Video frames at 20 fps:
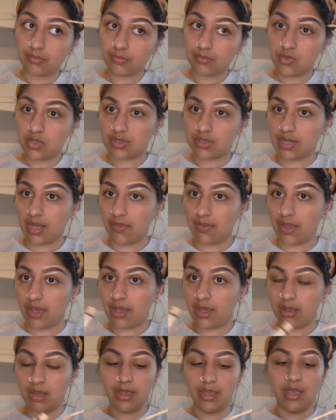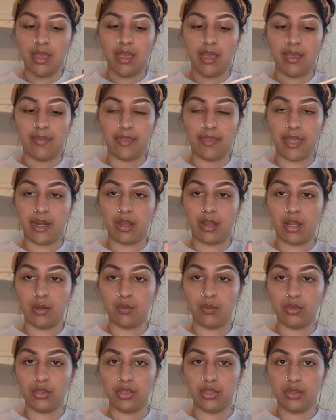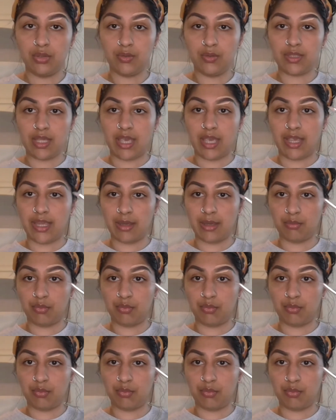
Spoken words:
just like that, and then I will use a